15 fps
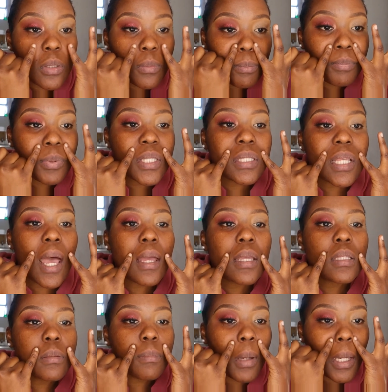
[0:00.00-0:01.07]

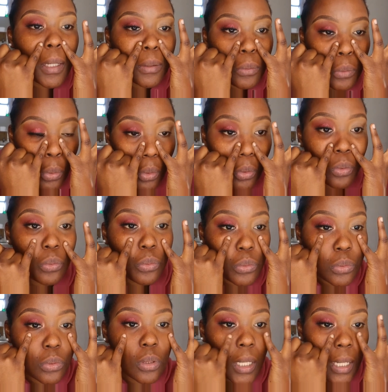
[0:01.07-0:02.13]
besides my
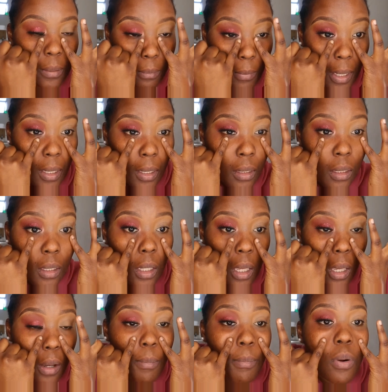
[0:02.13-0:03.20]
nose, like my
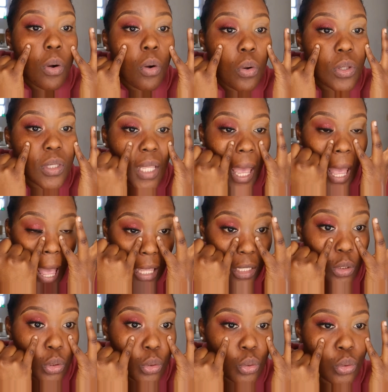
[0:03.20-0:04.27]
pores are
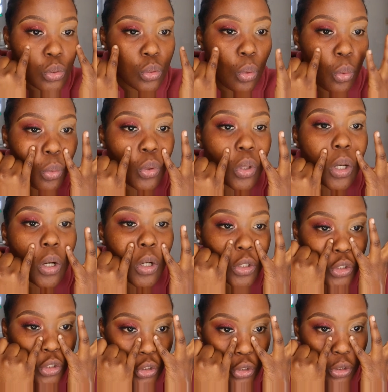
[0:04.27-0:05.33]
so
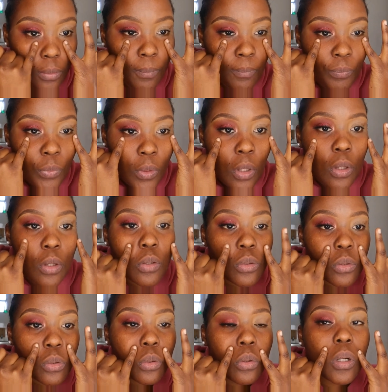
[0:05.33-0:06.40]
large.
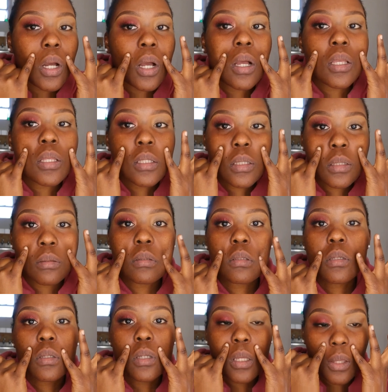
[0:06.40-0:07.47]
So guys,
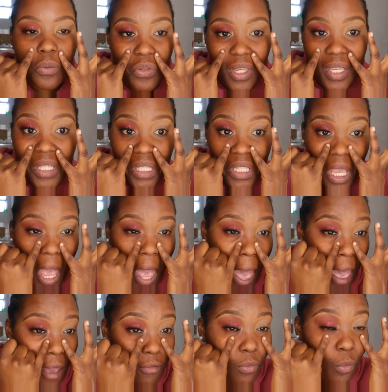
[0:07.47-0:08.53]
as you can see, I
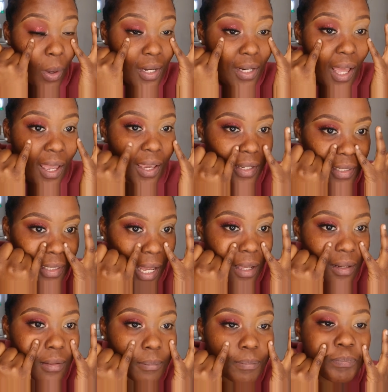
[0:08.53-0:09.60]
have one eye
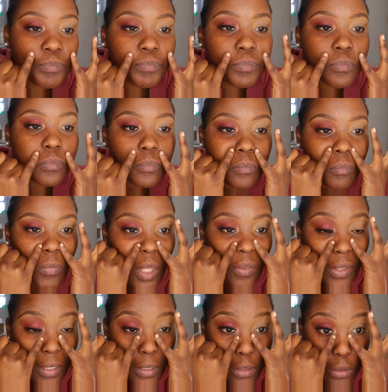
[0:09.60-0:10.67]
done.
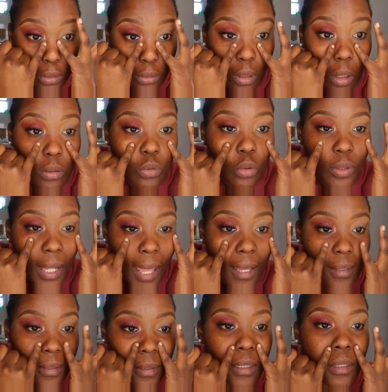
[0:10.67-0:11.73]
That is not on
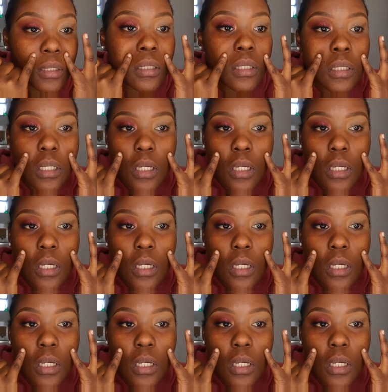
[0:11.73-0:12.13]
accident.